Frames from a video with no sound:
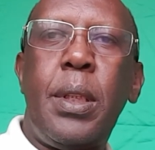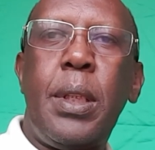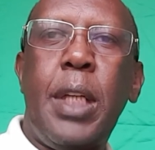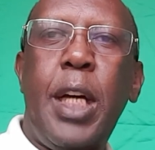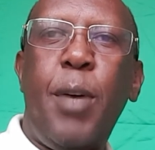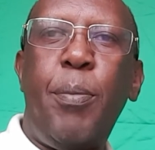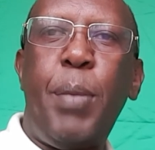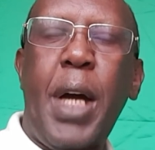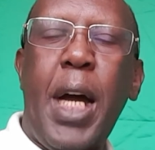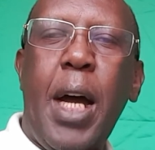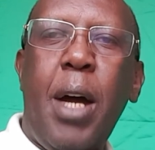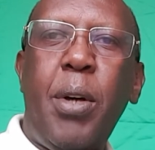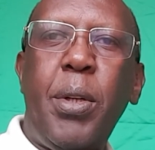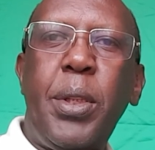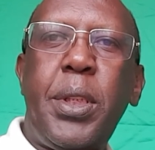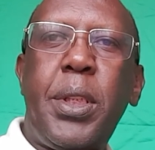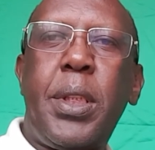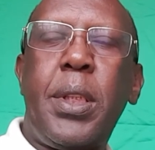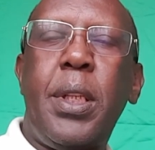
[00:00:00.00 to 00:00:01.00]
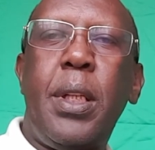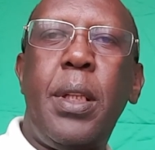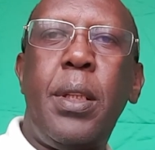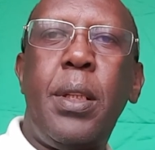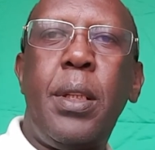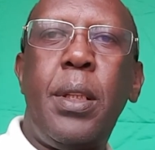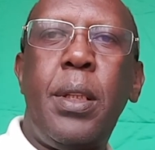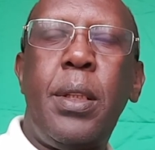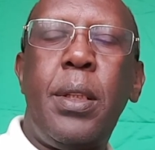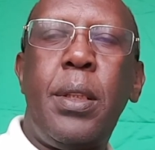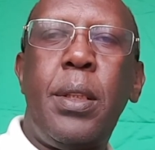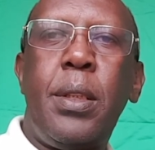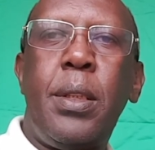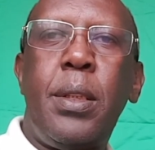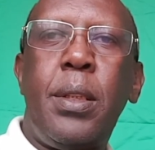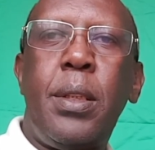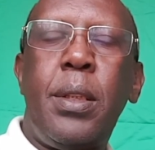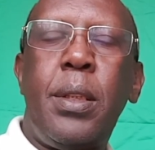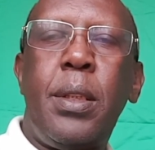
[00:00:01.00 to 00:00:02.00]
about
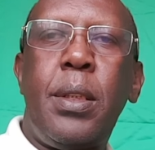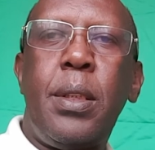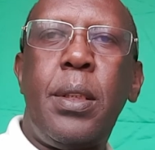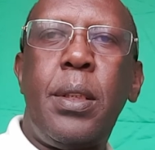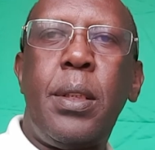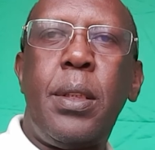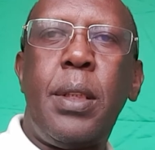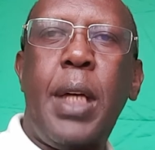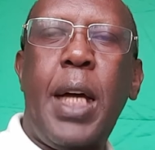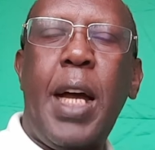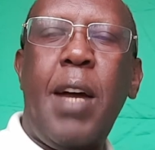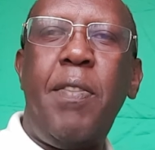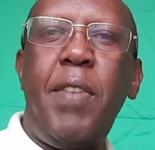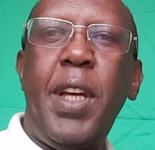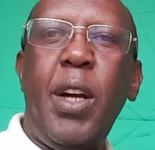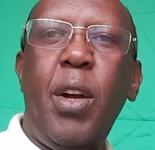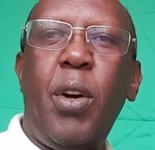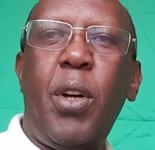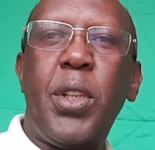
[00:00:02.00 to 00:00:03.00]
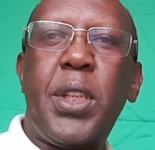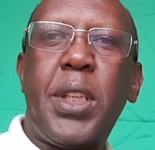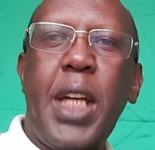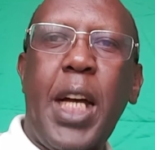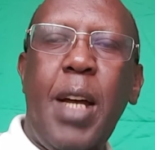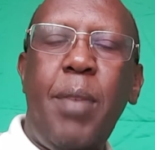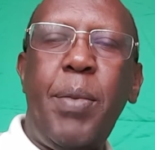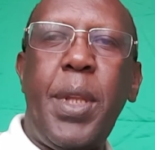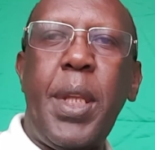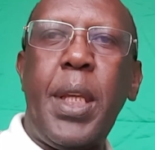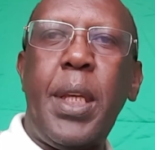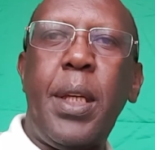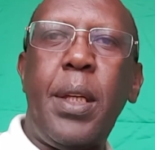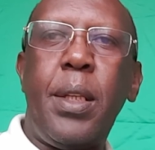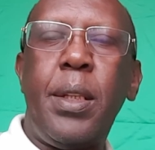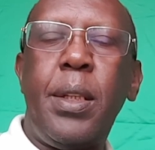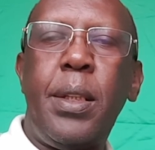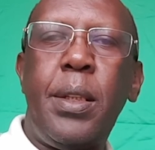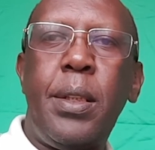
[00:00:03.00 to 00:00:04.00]
having lost
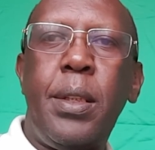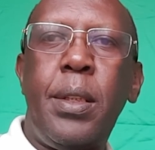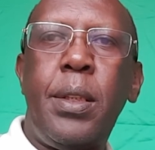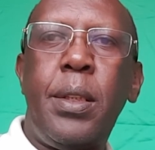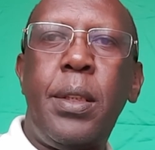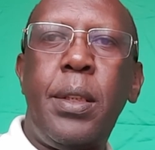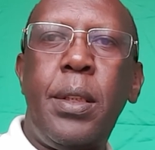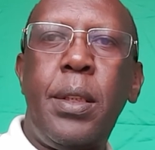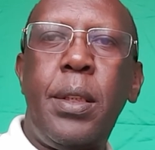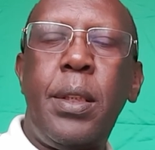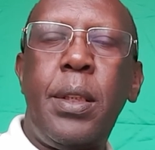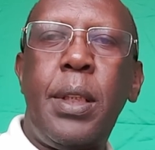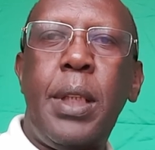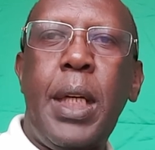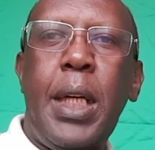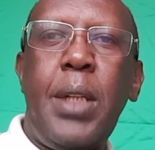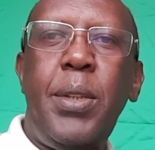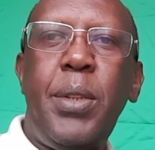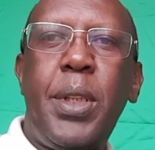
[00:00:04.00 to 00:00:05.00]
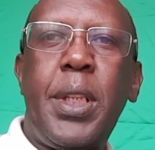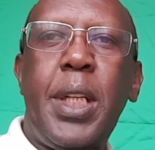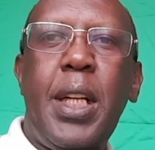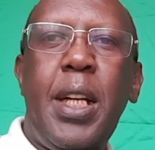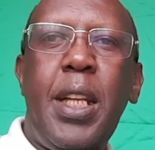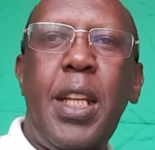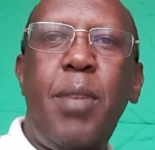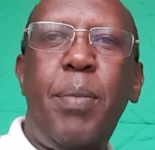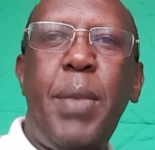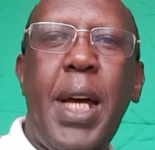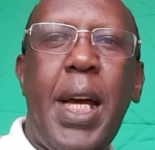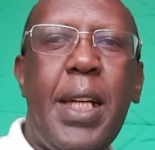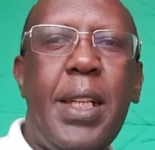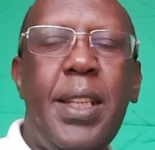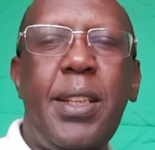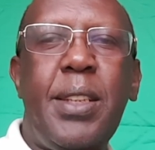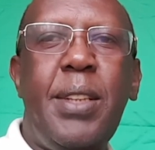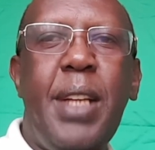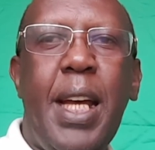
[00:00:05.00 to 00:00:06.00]
something and you tell them that
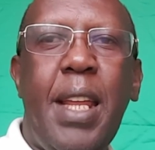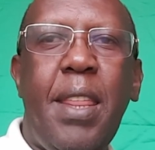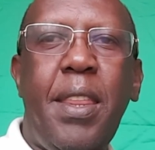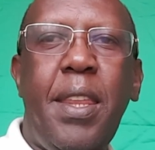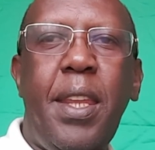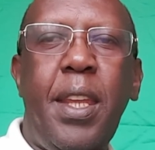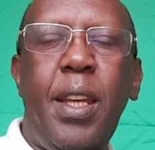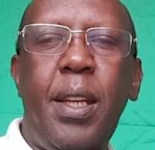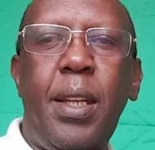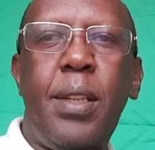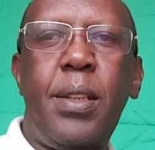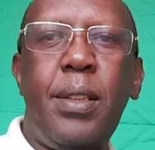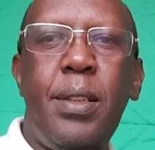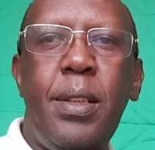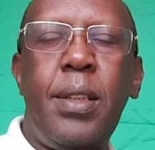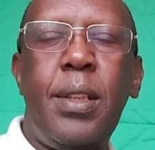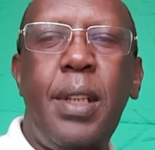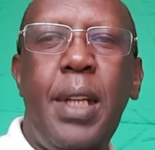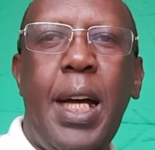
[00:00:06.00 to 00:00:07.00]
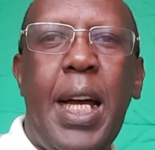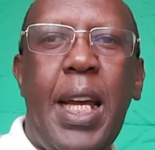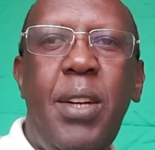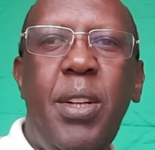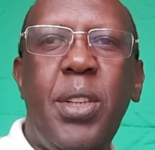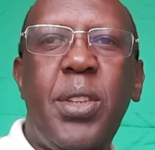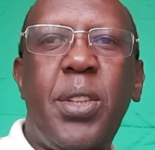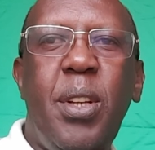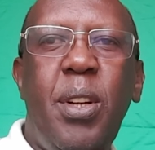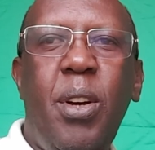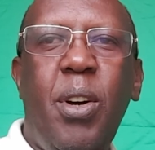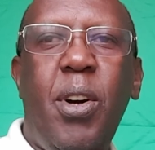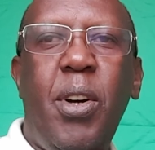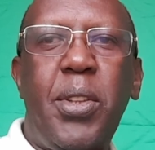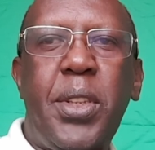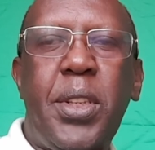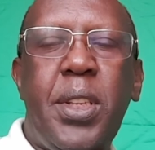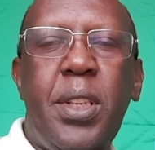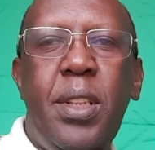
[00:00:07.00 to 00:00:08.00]
is nothing. I also
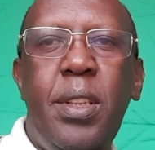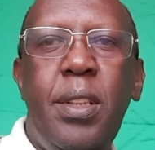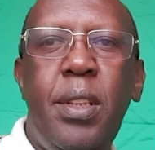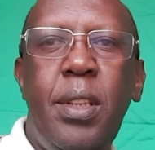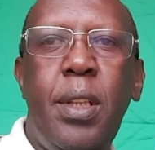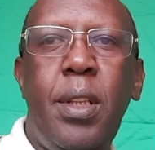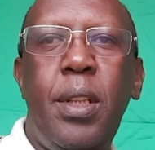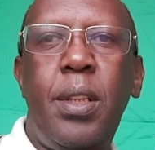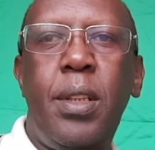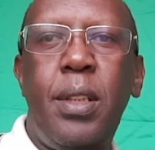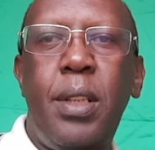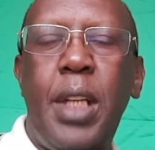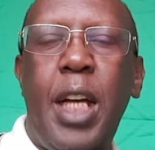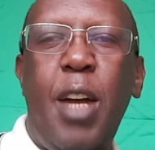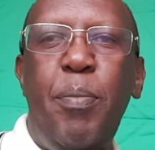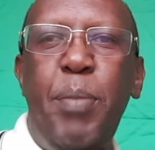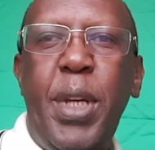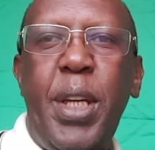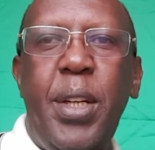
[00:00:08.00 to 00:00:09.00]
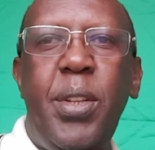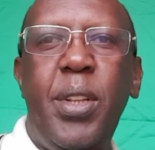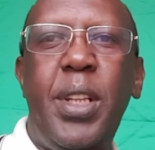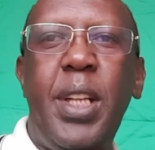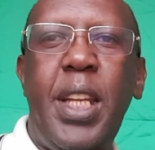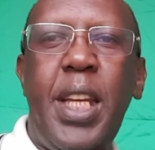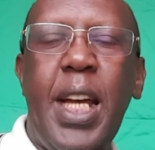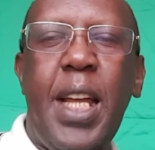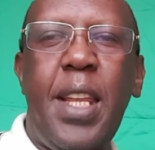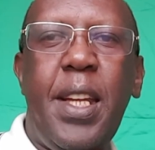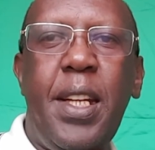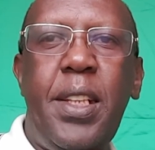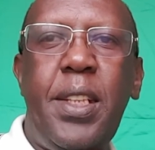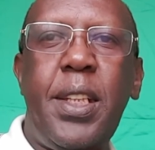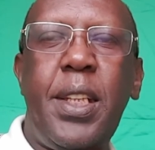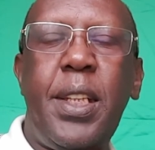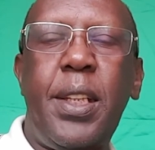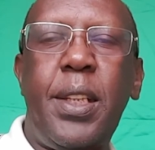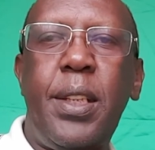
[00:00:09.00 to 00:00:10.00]
lost $1 million the other
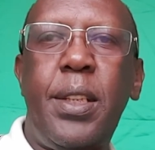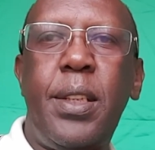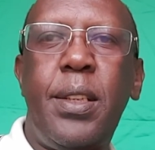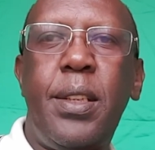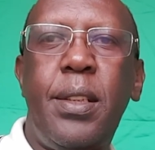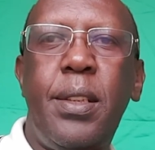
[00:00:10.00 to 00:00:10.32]
day